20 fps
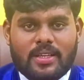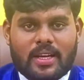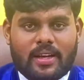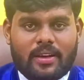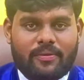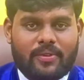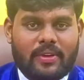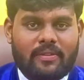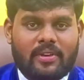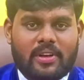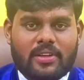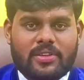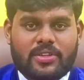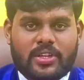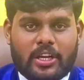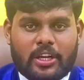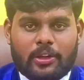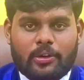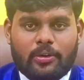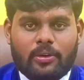and we will
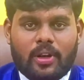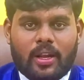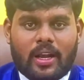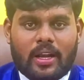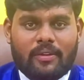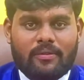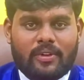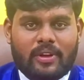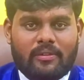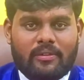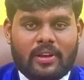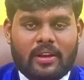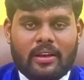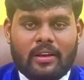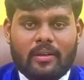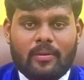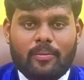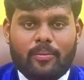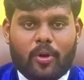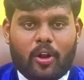schedule and we
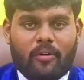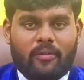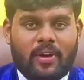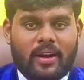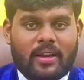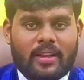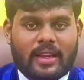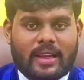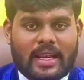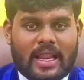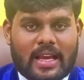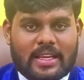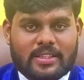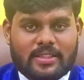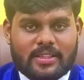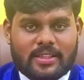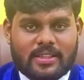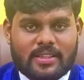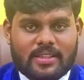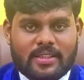will provide the
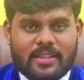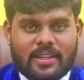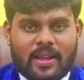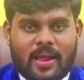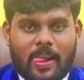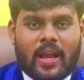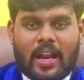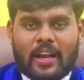classes,